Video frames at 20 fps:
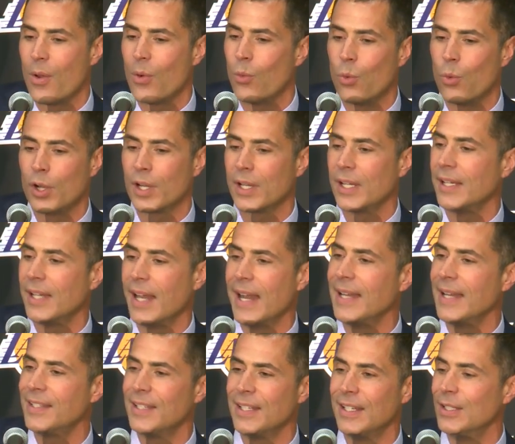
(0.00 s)
Working
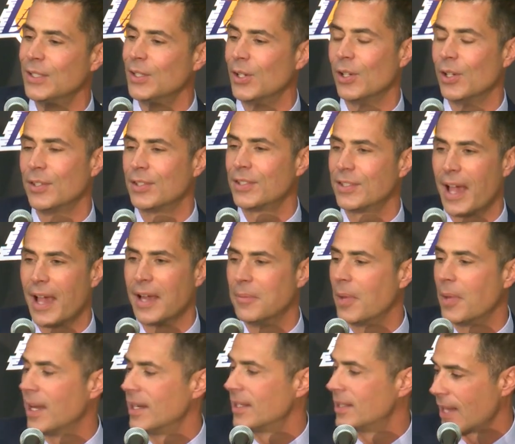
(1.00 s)
18 years side
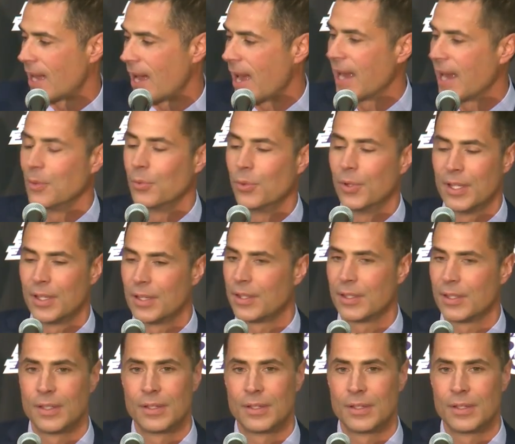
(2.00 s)
by side with